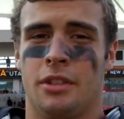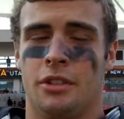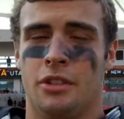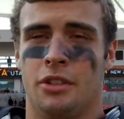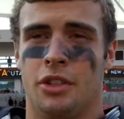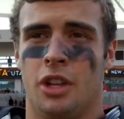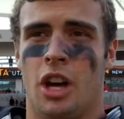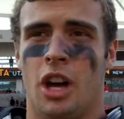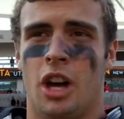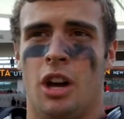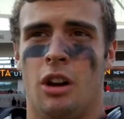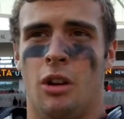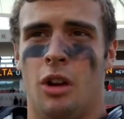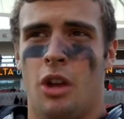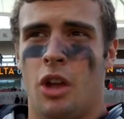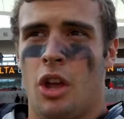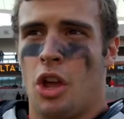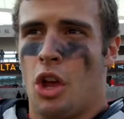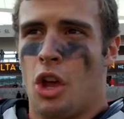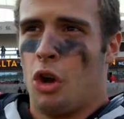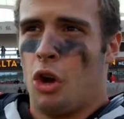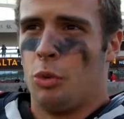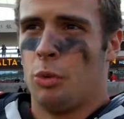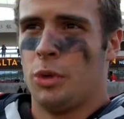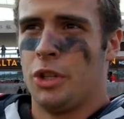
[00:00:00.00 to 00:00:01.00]
So
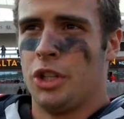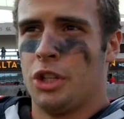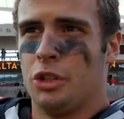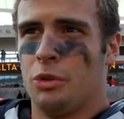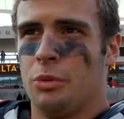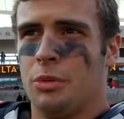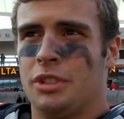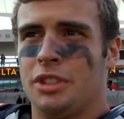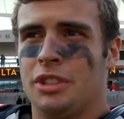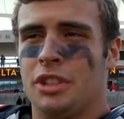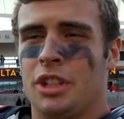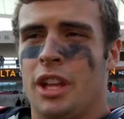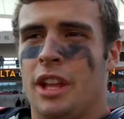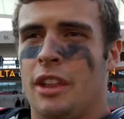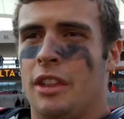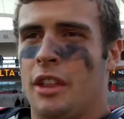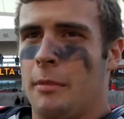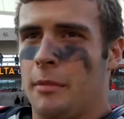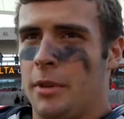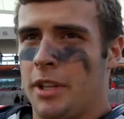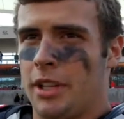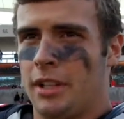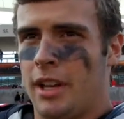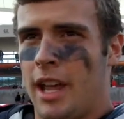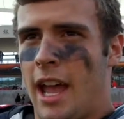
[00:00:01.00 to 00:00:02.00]
we knew we still, I
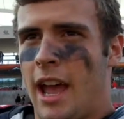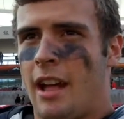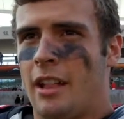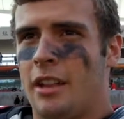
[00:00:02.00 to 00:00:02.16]
mean,